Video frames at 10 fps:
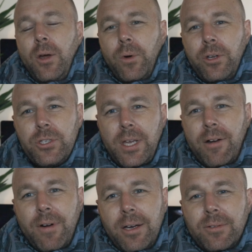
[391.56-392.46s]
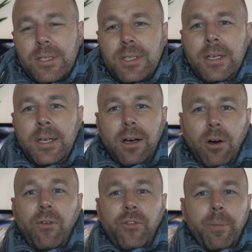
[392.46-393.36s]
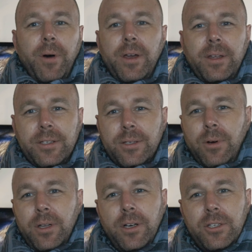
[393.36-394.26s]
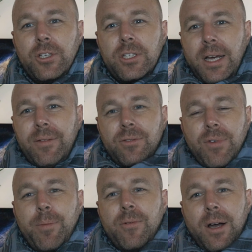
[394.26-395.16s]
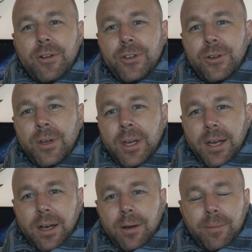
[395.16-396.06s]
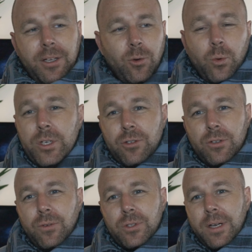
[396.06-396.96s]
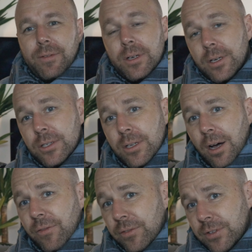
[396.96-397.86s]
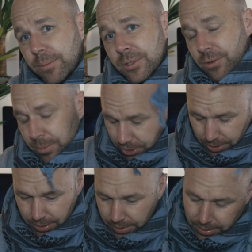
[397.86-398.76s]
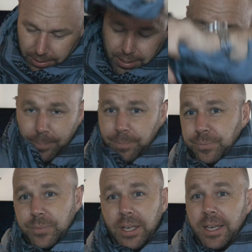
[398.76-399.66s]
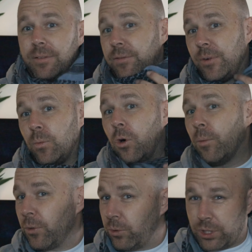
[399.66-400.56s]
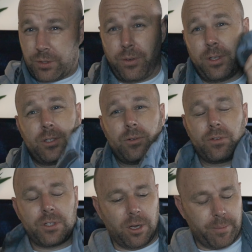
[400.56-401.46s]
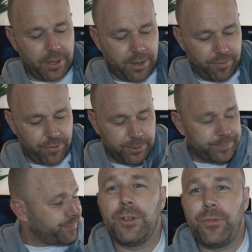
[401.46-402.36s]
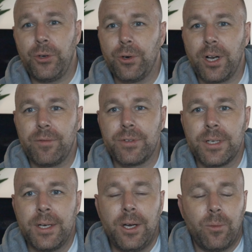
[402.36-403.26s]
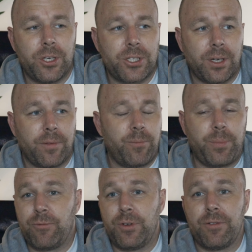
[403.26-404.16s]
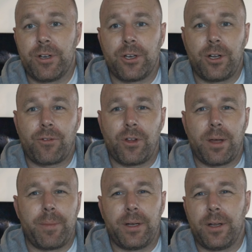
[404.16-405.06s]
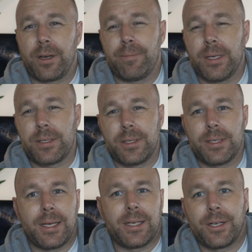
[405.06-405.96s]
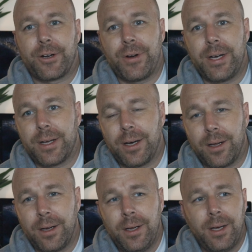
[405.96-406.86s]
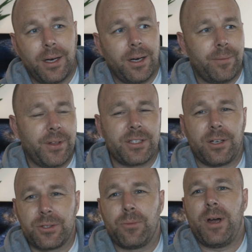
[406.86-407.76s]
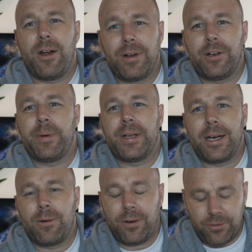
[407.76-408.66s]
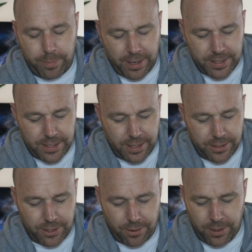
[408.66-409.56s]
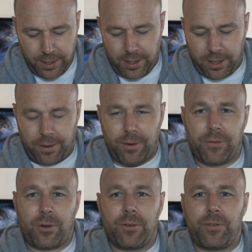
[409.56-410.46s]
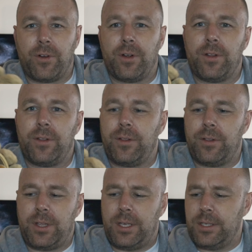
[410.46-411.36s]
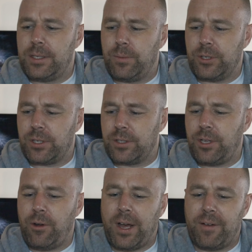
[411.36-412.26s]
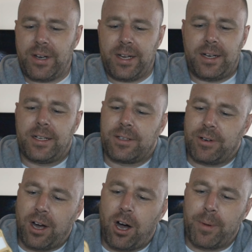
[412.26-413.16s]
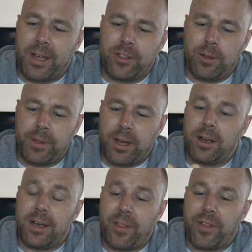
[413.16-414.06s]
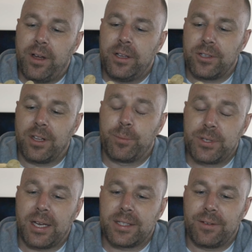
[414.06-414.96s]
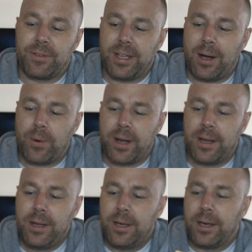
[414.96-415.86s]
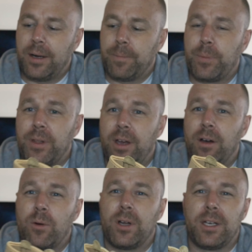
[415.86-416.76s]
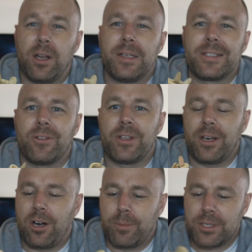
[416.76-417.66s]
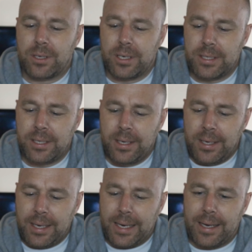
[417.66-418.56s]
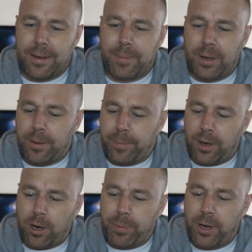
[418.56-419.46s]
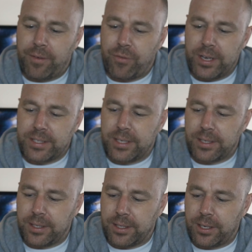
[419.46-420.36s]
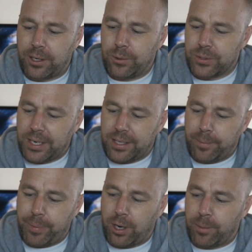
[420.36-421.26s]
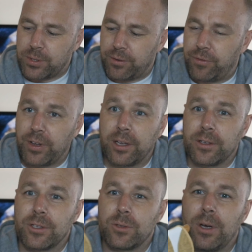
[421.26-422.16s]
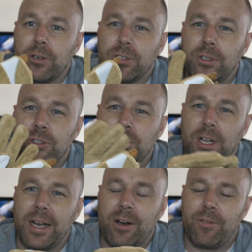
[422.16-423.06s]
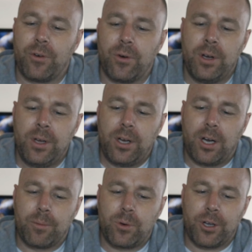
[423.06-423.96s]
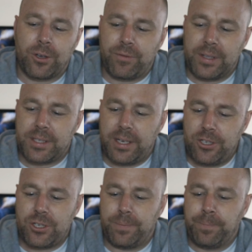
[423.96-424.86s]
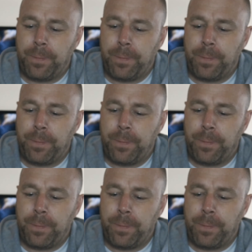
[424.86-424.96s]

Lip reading: when you're sat around off the bike, this is quite nice just to have to wrap around you, and always useful to have a scarf of some description. Again, for warmth or just for sort of slight bit of comfort. Fuel gloves, which have been really, really good. I've got them in like a mustard and a green colour. They're starting to wear a little bit now after about a year. So I've gone for these, which don't have any necessarily armour in them. They are leather, so they're protective in that way, but they are quite light on the armour side. Are perforated in the knuckles and in the palms and fingers as well, so it should allow for quite good ventilation.